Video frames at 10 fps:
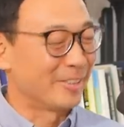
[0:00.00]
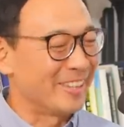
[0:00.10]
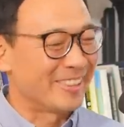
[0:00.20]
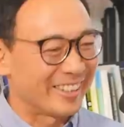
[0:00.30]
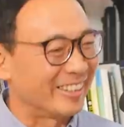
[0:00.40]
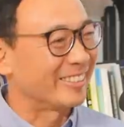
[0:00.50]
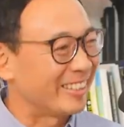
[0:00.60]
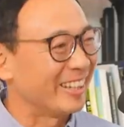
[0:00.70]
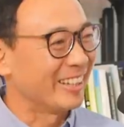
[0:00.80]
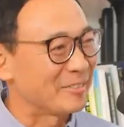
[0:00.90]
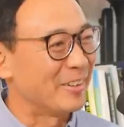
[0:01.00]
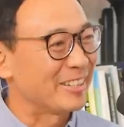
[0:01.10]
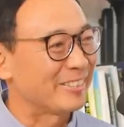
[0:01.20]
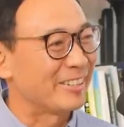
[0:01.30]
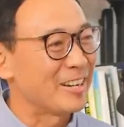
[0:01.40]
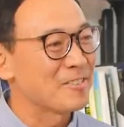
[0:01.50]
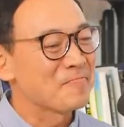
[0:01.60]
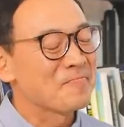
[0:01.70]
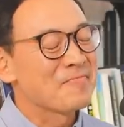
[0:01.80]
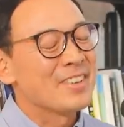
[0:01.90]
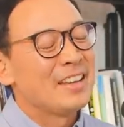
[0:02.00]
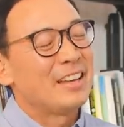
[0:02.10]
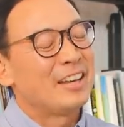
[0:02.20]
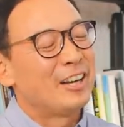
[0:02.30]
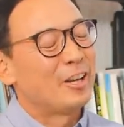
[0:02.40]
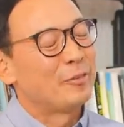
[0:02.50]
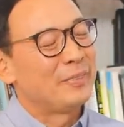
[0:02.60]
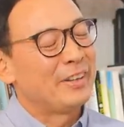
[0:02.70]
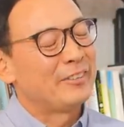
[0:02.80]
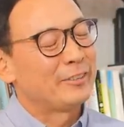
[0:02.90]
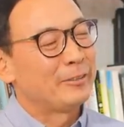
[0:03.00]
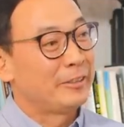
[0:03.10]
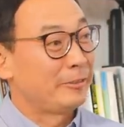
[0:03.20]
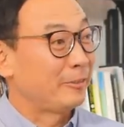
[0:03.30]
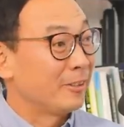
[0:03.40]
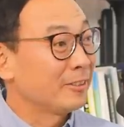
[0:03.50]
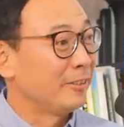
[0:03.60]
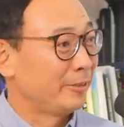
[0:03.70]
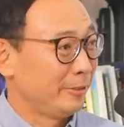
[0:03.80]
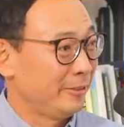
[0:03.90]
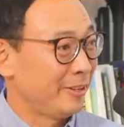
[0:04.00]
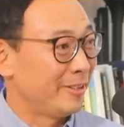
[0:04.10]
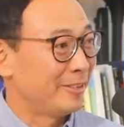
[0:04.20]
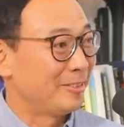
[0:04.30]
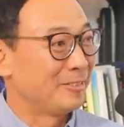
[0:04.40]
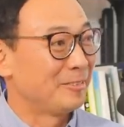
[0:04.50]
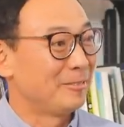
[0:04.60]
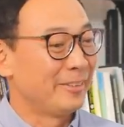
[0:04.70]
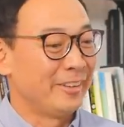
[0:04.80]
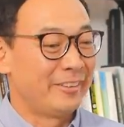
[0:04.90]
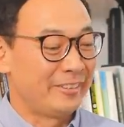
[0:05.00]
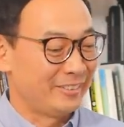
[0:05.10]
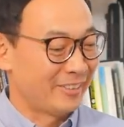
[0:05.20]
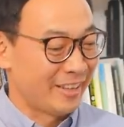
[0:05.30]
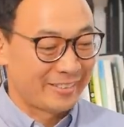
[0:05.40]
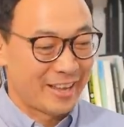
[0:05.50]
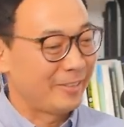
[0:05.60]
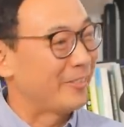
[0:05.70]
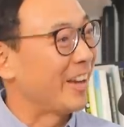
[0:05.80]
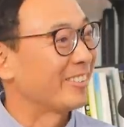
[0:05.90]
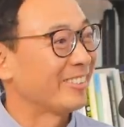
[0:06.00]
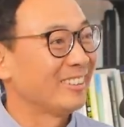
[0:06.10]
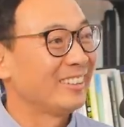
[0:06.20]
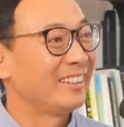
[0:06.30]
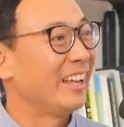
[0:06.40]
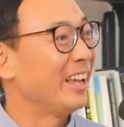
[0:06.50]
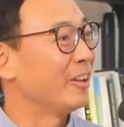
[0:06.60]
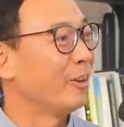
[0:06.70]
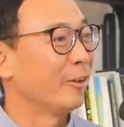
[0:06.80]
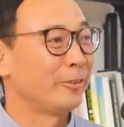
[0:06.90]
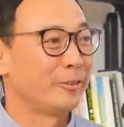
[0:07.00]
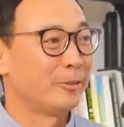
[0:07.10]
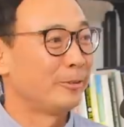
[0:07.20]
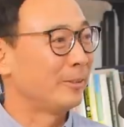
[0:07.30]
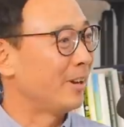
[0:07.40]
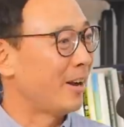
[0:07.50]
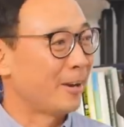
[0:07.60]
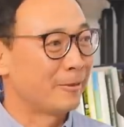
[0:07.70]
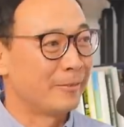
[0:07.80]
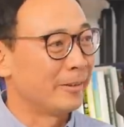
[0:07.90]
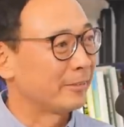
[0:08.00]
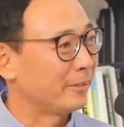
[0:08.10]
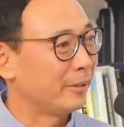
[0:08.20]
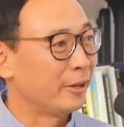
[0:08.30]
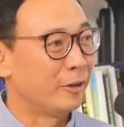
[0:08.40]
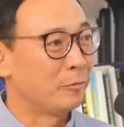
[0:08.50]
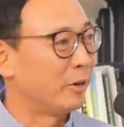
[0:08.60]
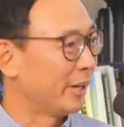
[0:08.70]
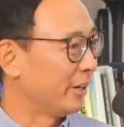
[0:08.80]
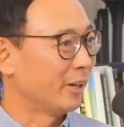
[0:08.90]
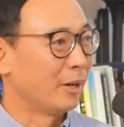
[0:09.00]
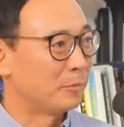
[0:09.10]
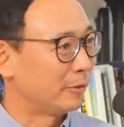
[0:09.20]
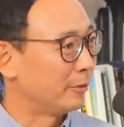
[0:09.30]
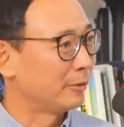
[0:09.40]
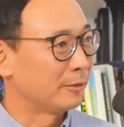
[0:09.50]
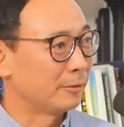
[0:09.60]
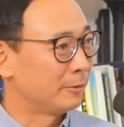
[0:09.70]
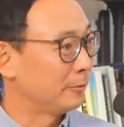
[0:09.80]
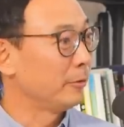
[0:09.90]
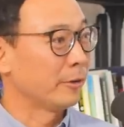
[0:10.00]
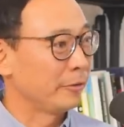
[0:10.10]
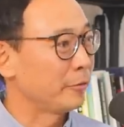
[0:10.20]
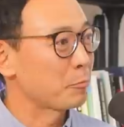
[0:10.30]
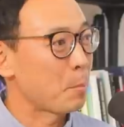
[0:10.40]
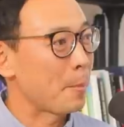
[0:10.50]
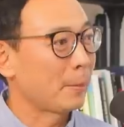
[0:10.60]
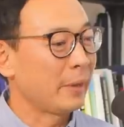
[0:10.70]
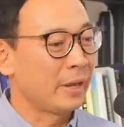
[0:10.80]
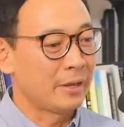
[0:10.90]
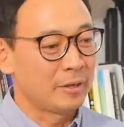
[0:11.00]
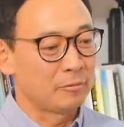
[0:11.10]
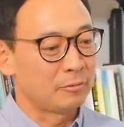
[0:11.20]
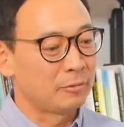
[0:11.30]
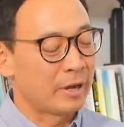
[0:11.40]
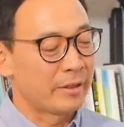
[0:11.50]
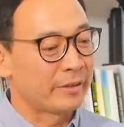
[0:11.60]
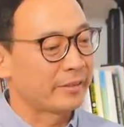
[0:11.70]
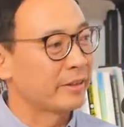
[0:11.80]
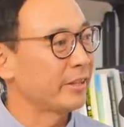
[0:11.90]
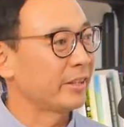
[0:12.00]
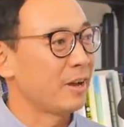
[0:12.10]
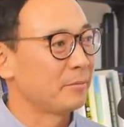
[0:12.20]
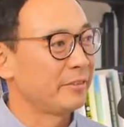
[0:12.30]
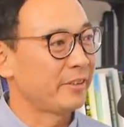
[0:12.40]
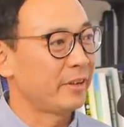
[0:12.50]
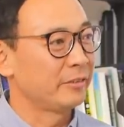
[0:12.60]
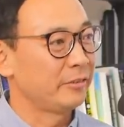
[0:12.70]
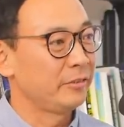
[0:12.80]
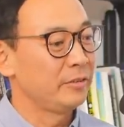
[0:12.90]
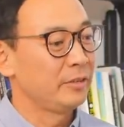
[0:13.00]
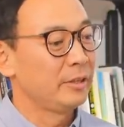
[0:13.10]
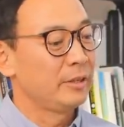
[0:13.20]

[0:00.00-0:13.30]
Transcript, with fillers: enjoying things yeah, as yeah, much, right? Yeah. Um, and so it's strongly associated with less satisfaction and also a higher risk of breaking up or, or divorce. And while that sounds like common sense,